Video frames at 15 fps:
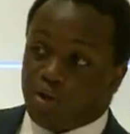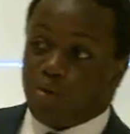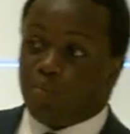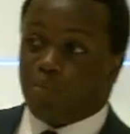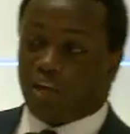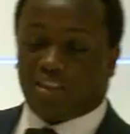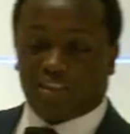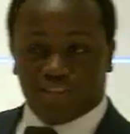
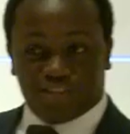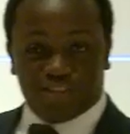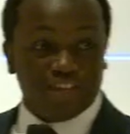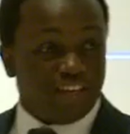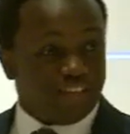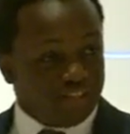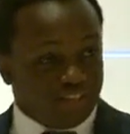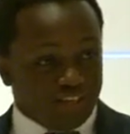But I think is it
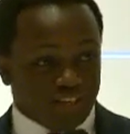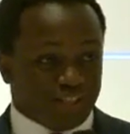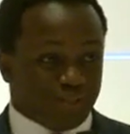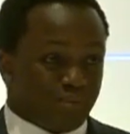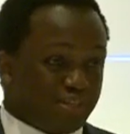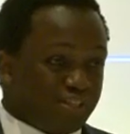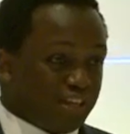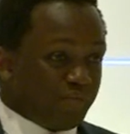
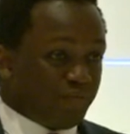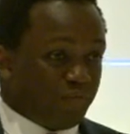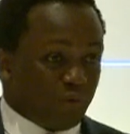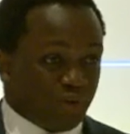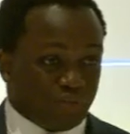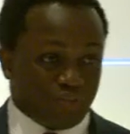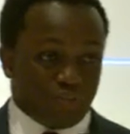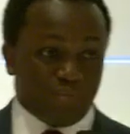90%
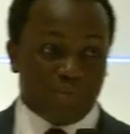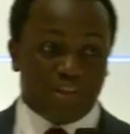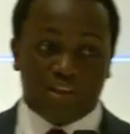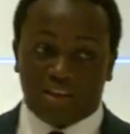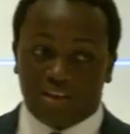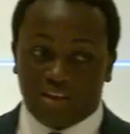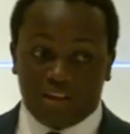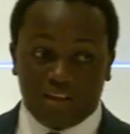most of them?
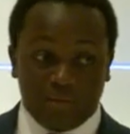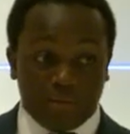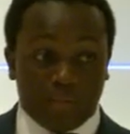No.